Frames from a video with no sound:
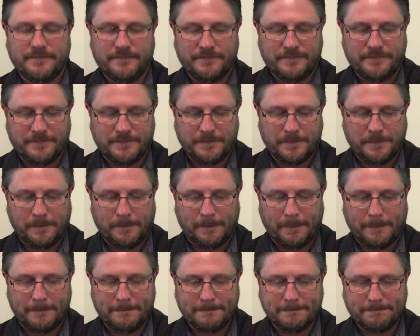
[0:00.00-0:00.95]

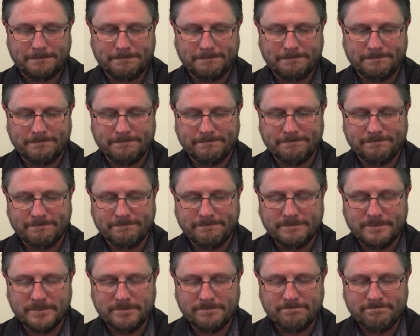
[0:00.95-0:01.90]

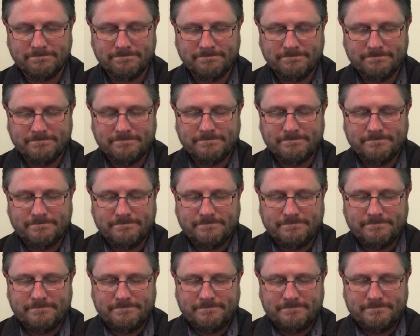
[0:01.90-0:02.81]
Nobody speaks.